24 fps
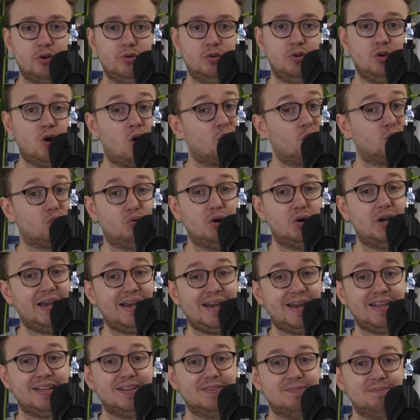not
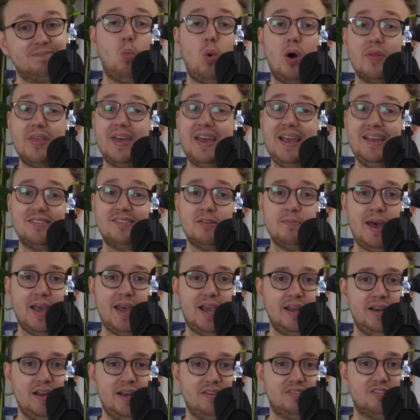really. While there is a
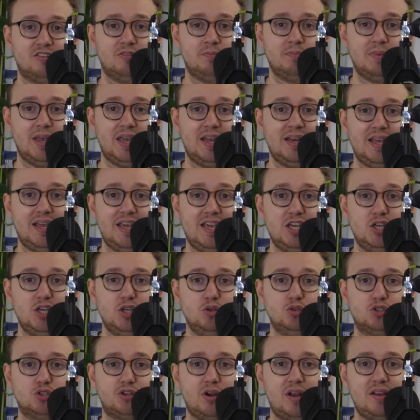mechanism in EU
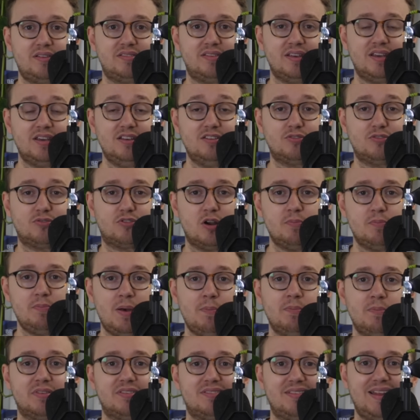treaties for a
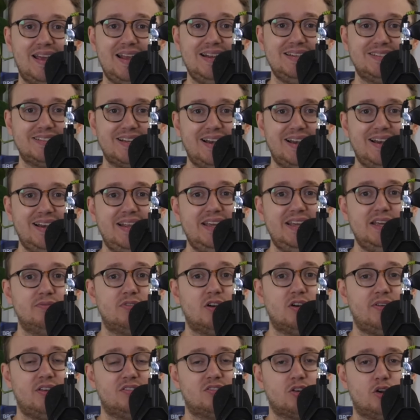member state to leave
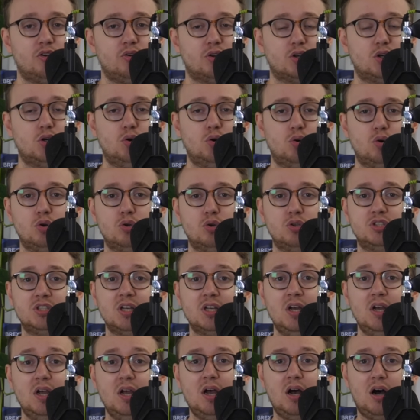of its own accord,
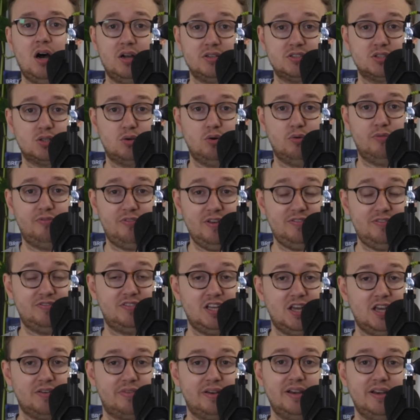Article
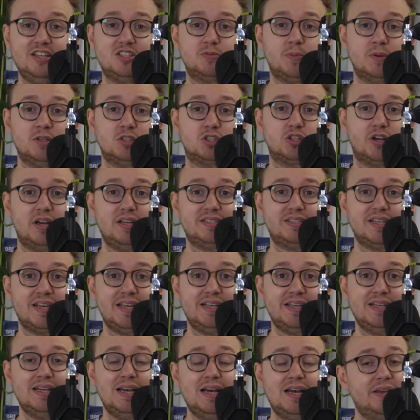50 of the Lisbon
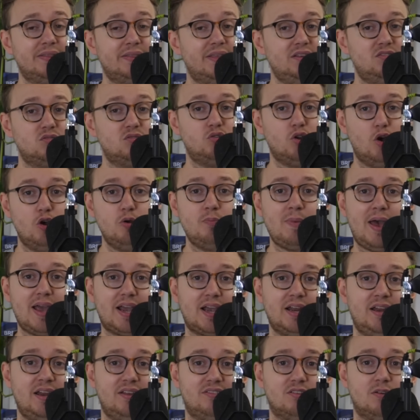Treaty, there's no
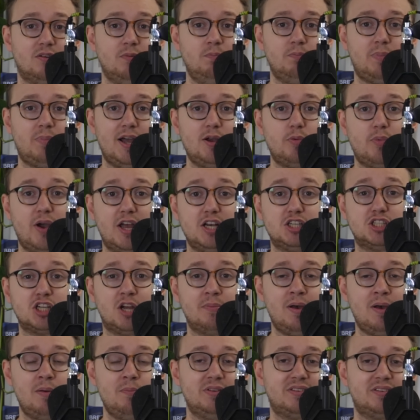mechanism by which a
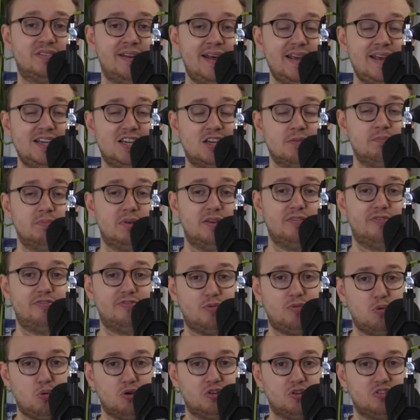member state can be
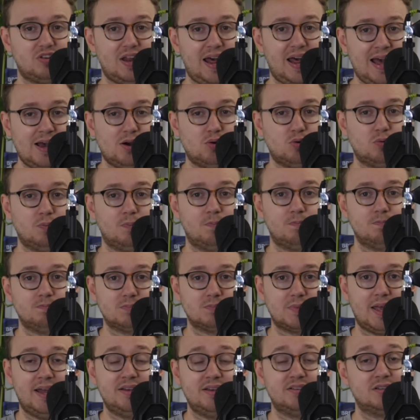forced out.
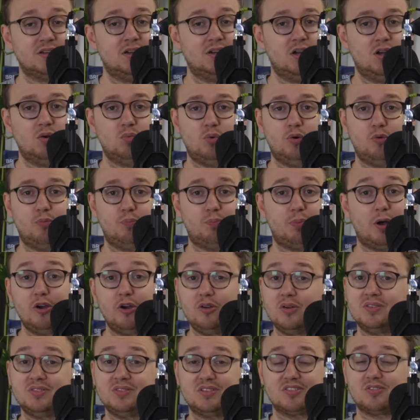And, well,
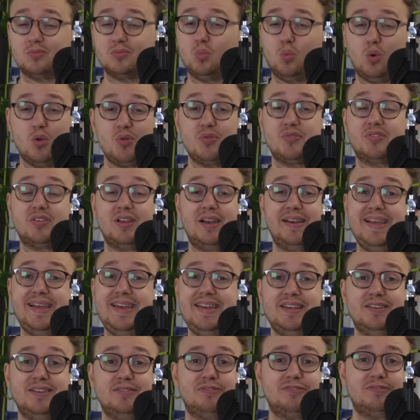Poland doesn't want to
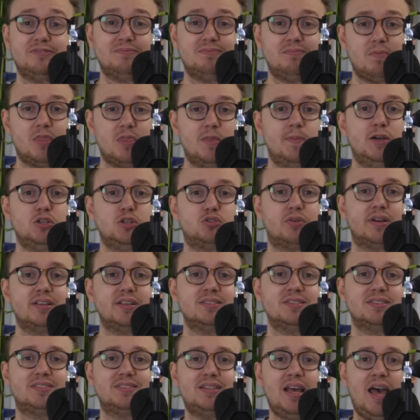leave. The most
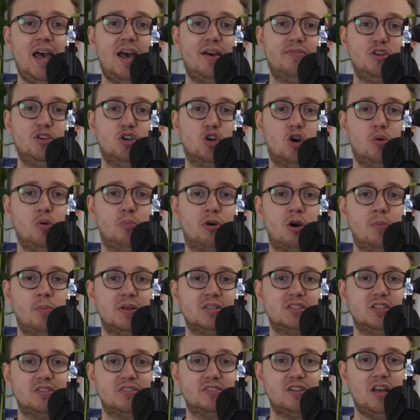recent set of
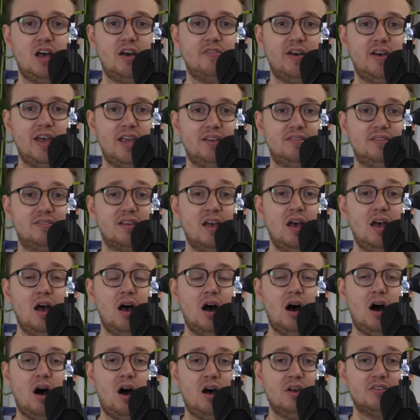Eurobarometer surveys
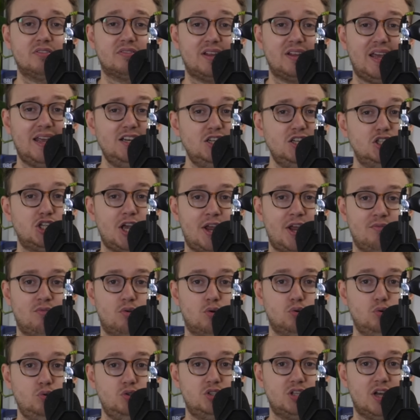asked in
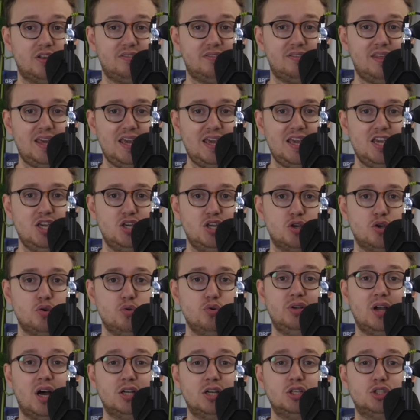general, does the EU
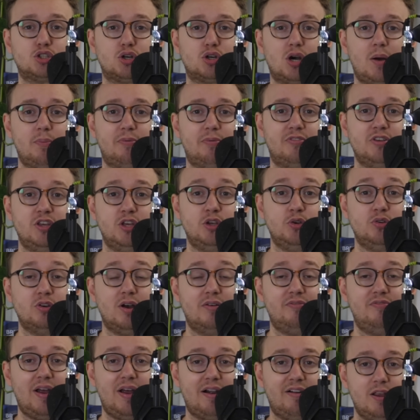conjure up for you a
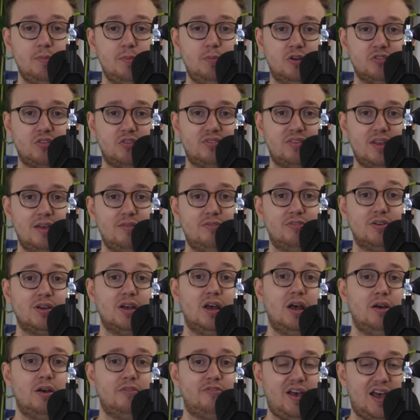very positive,
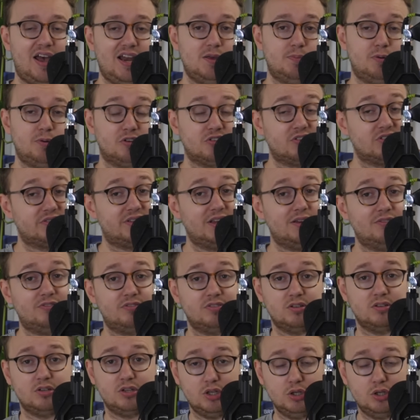fairly positive,
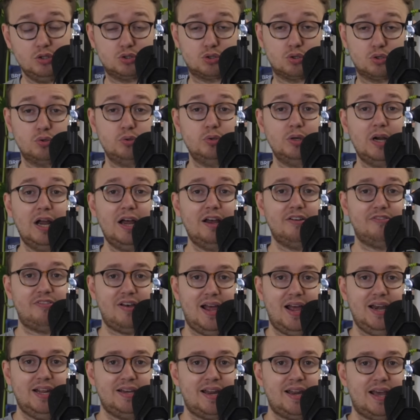neutral,
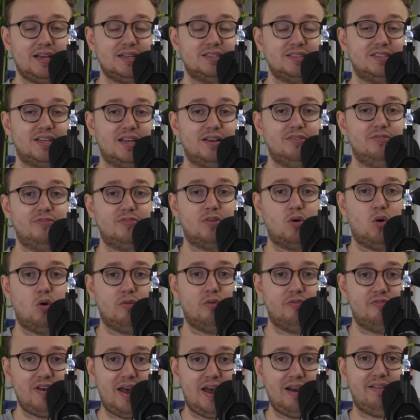fairly negative, or
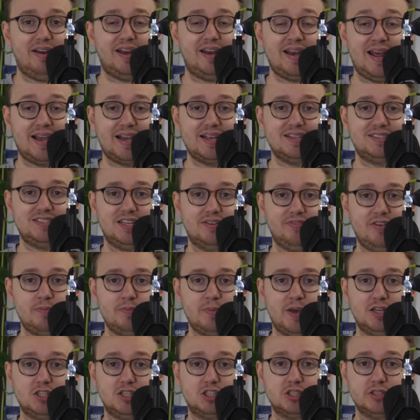very negative
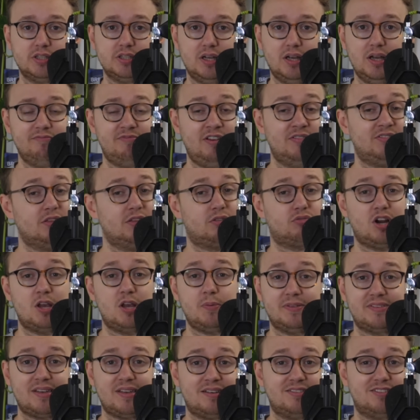image?
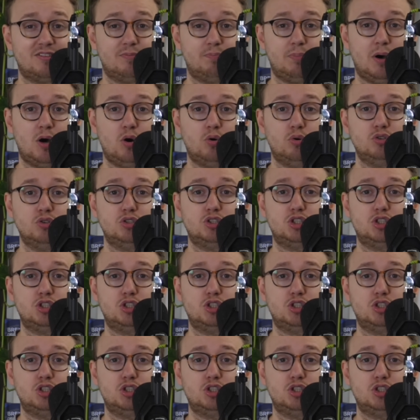53% of polls